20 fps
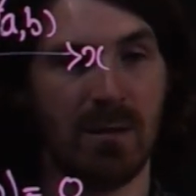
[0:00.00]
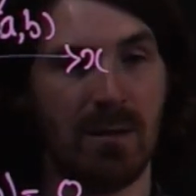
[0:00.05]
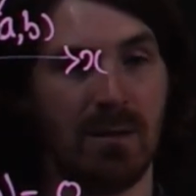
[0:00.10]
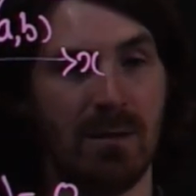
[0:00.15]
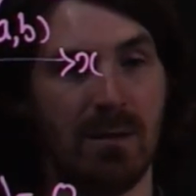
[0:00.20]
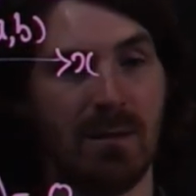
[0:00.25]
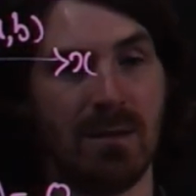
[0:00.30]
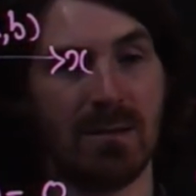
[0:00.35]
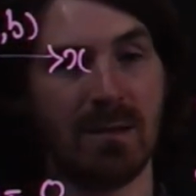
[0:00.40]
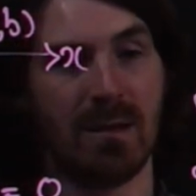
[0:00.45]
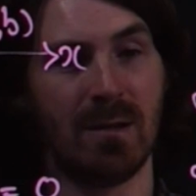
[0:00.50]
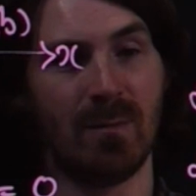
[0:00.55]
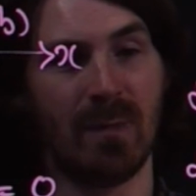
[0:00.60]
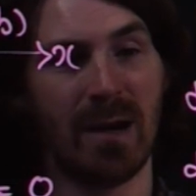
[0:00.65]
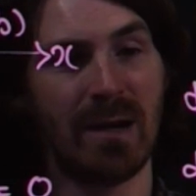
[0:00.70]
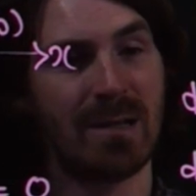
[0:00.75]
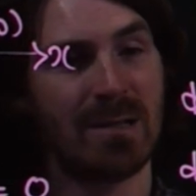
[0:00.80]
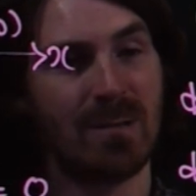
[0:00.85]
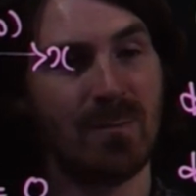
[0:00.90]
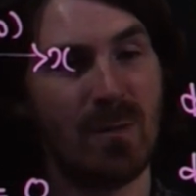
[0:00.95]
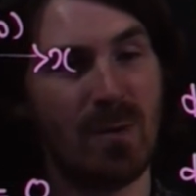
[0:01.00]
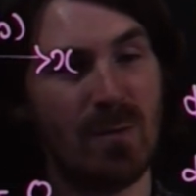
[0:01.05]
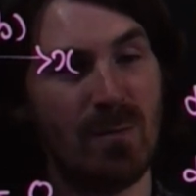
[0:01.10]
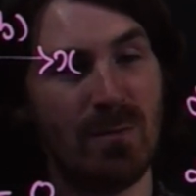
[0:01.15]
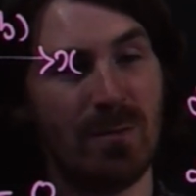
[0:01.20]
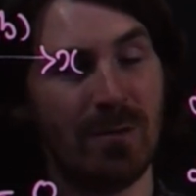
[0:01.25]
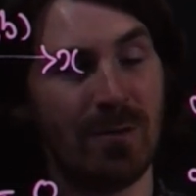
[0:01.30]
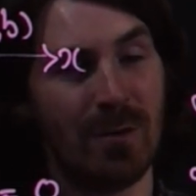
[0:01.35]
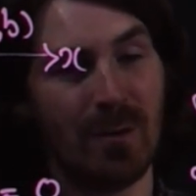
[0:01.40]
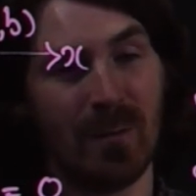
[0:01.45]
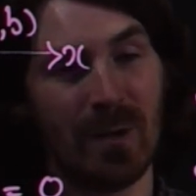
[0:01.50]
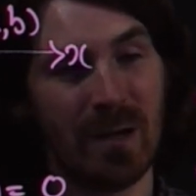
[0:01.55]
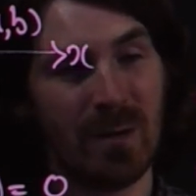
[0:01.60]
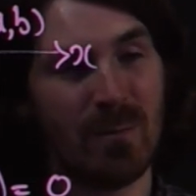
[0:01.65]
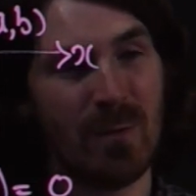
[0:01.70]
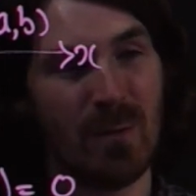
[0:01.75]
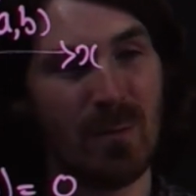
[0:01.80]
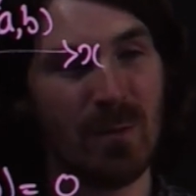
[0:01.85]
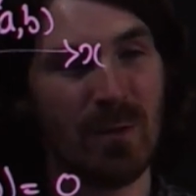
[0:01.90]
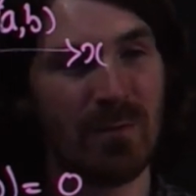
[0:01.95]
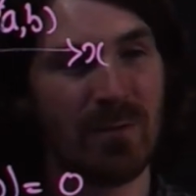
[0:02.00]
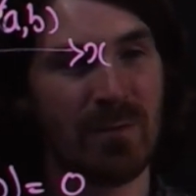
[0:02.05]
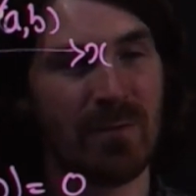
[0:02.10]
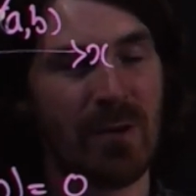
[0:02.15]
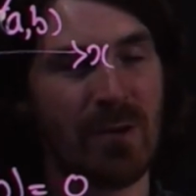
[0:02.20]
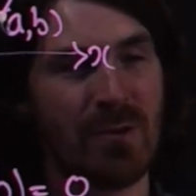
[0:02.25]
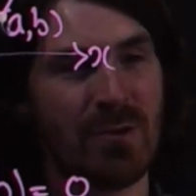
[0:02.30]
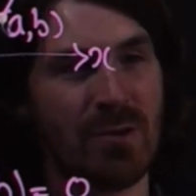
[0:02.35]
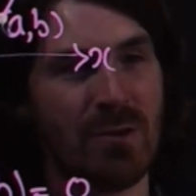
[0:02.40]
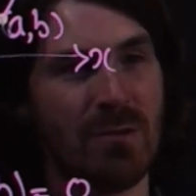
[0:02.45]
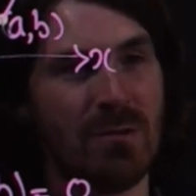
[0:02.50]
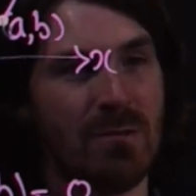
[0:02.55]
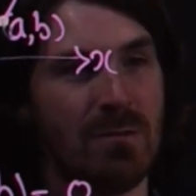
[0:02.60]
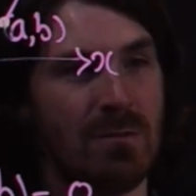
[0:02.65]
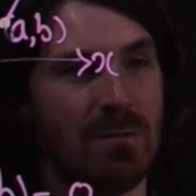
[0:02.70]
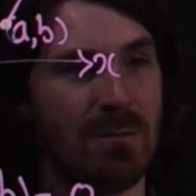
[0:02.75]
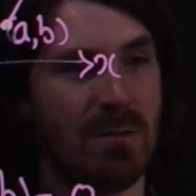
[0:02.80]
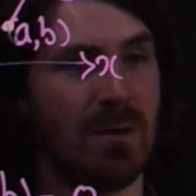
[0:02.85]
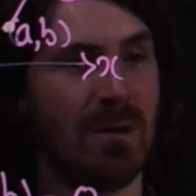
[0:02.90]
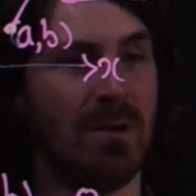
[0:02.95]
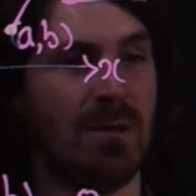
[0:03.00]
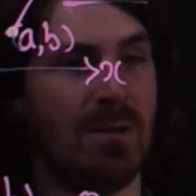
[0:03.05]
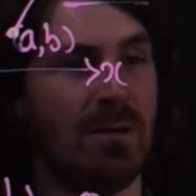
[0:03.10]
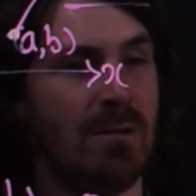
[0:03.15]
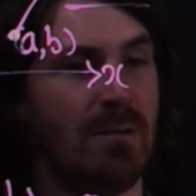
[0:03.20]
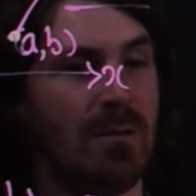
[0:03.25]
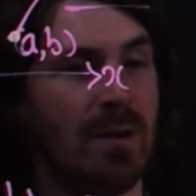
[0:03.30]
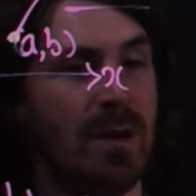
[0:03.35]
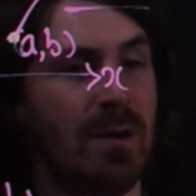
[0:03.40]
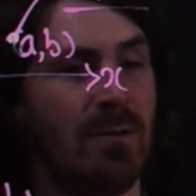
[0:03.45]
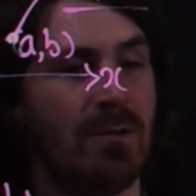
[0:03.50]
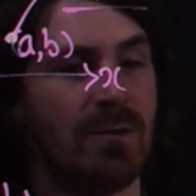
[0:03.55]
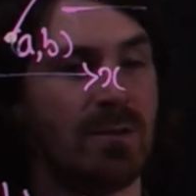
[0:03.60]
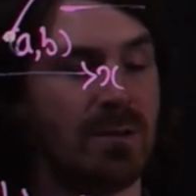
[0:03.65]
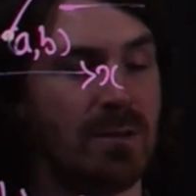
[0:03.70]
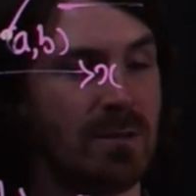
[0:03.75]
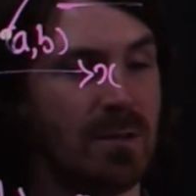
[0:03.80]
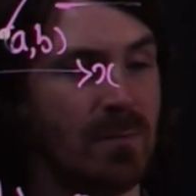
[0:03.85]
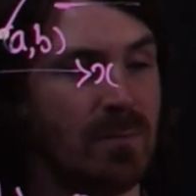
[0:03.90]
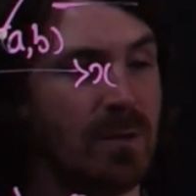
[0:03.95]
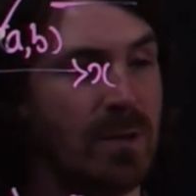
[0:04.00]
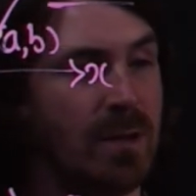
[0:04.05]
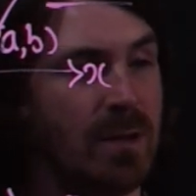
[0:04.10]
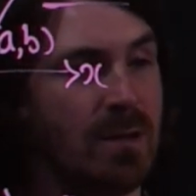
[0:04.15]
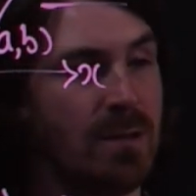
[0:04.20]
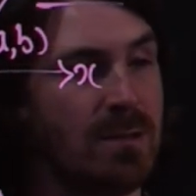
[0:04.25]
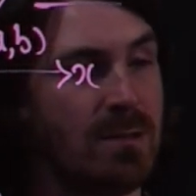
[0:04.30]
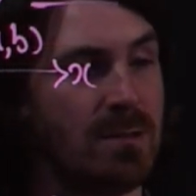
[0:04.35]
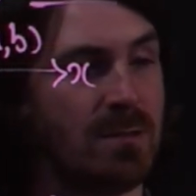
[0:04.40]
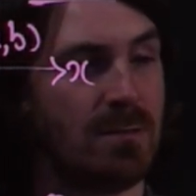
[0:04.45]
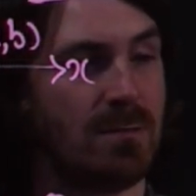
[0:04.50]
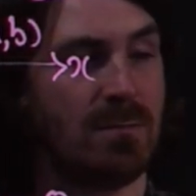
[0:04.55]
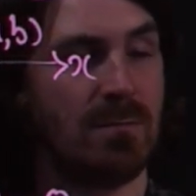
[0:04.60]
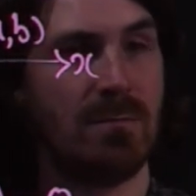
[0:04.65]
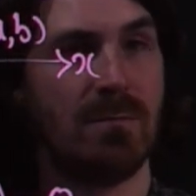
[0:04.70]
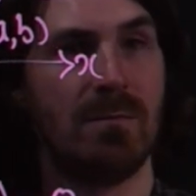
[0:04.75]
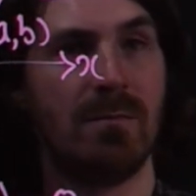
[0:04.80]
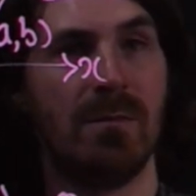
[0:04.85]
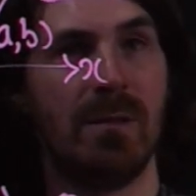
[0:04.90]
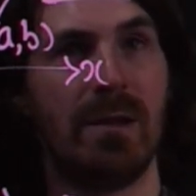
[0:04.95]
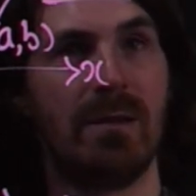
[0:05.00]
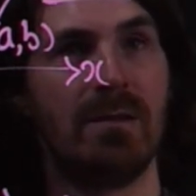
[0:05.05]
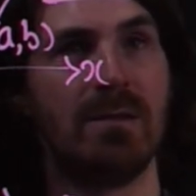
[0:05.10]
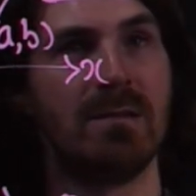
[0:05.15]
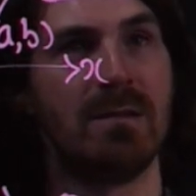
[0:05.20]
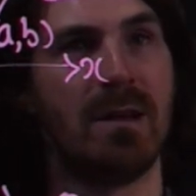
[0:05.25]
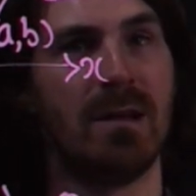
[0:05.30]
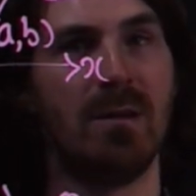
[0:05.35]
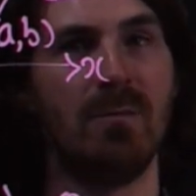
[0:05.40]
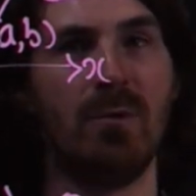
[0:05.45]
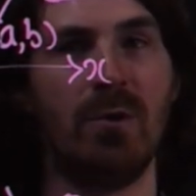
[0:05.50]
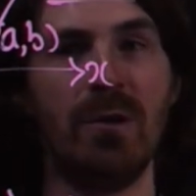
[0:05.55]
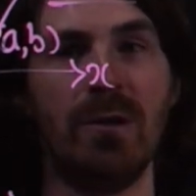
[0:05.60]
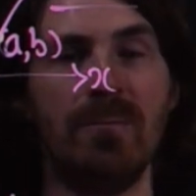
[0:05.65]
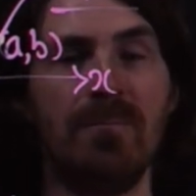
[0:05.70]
Is it a maximum or a minimum of the function? Okay, or is it something else, like the saddle point?